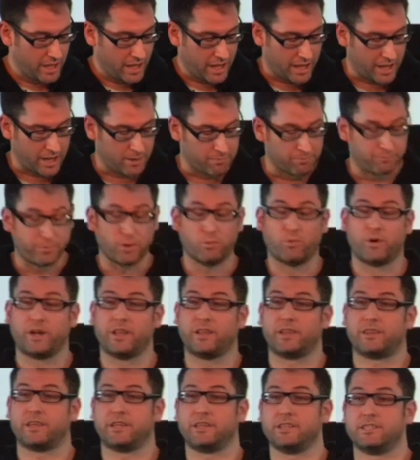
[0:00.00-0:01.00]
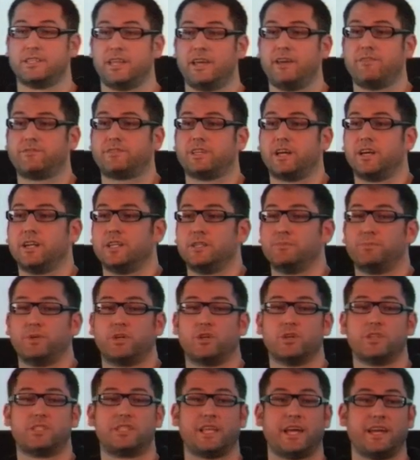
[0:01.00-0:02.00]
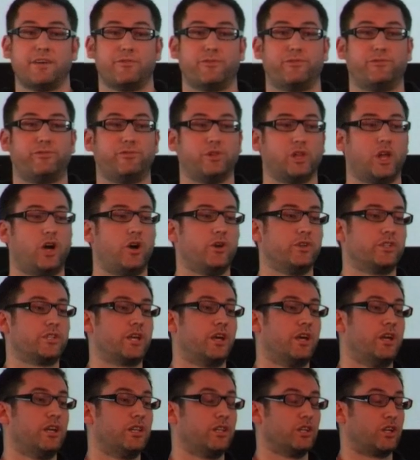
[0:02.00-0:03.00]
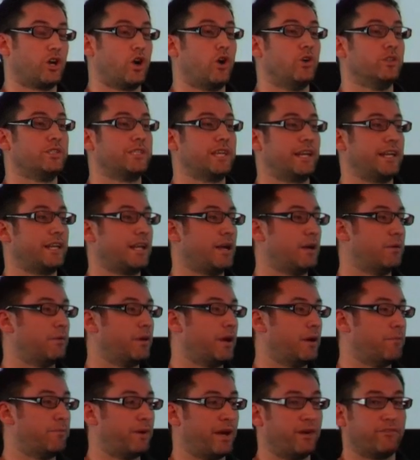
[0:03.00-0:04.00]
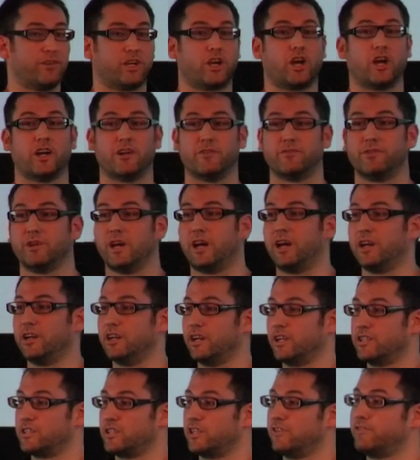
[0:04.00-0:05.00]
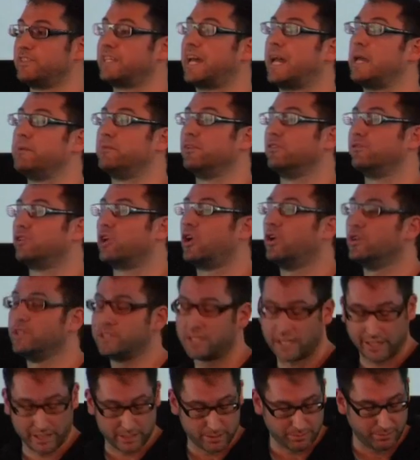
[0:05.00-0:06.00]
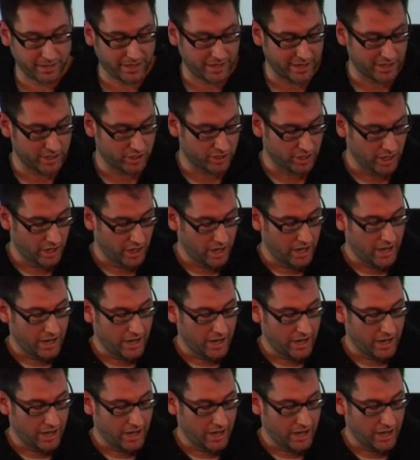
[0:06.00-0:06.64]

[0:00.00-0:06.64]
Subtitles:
But one of the things they've done is, because they float the content above a kind of a sort of table of contents page,